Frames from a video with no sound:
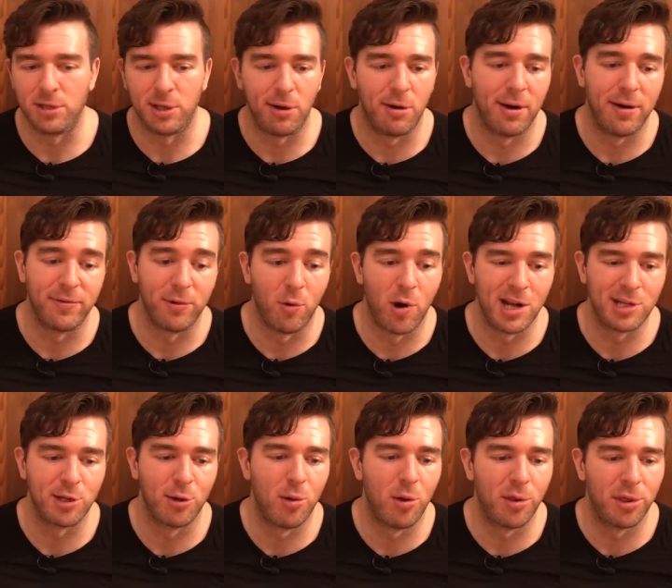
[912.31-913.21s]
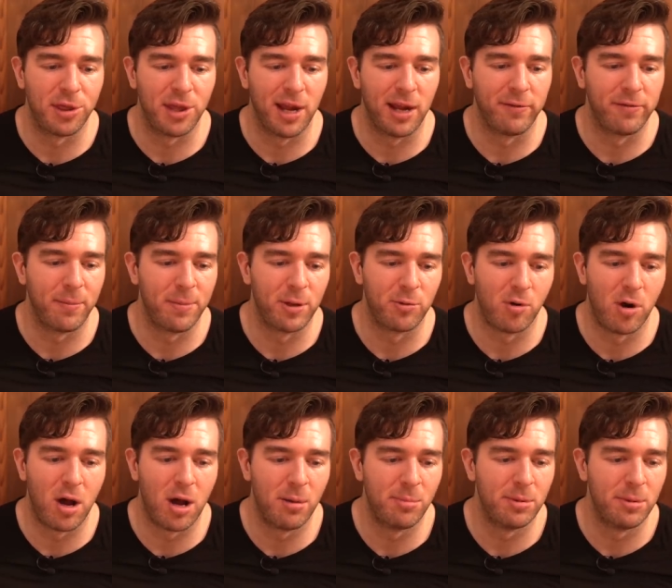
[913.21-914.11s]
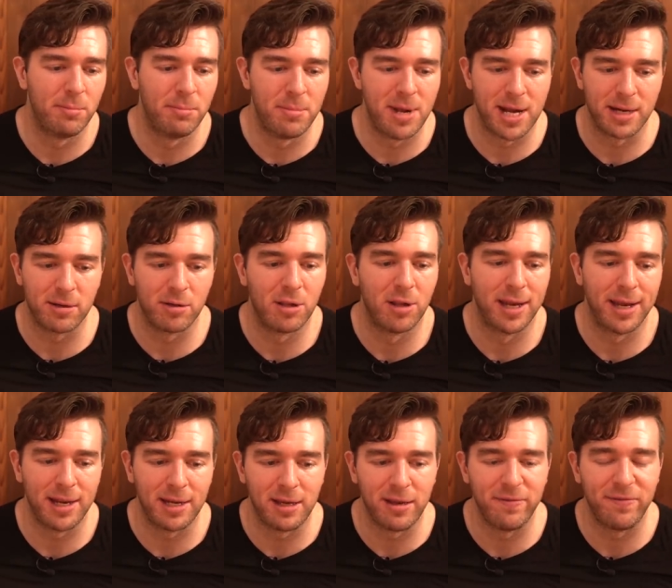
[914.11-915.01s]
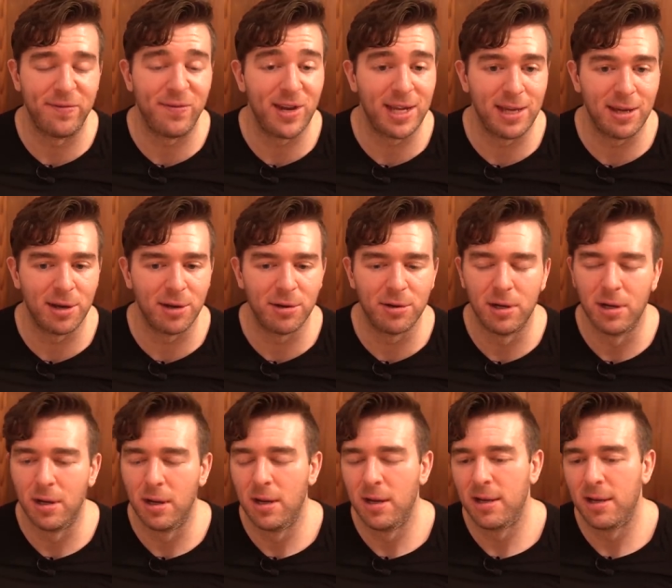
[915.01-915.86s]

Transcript: so you don't have to watch the whole thing from the Rob McElhenney video.